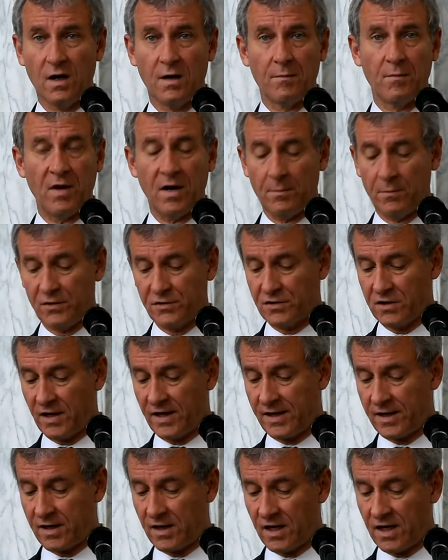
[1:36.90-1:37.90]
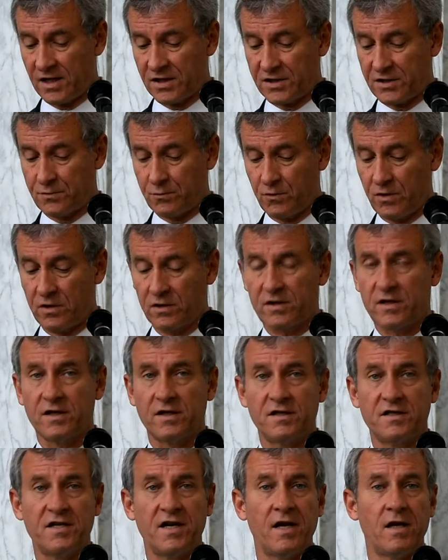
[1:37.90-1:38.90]
Members like us will
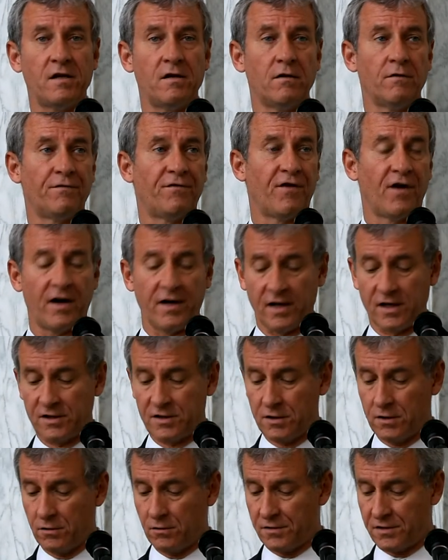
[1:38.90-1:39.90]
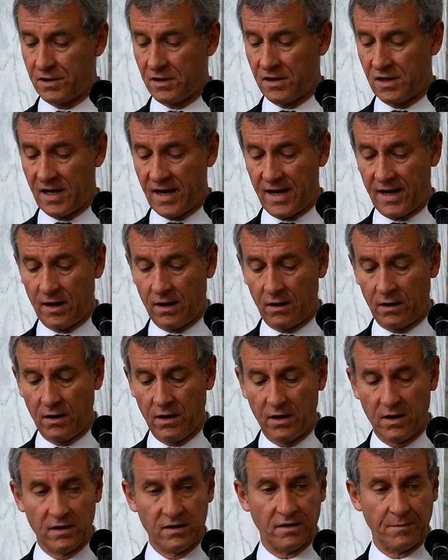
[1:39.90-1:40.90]
continue fighting tooth and
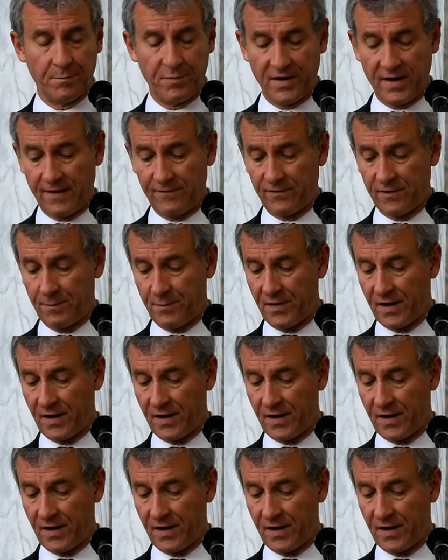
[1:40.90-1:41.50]
nail to pave the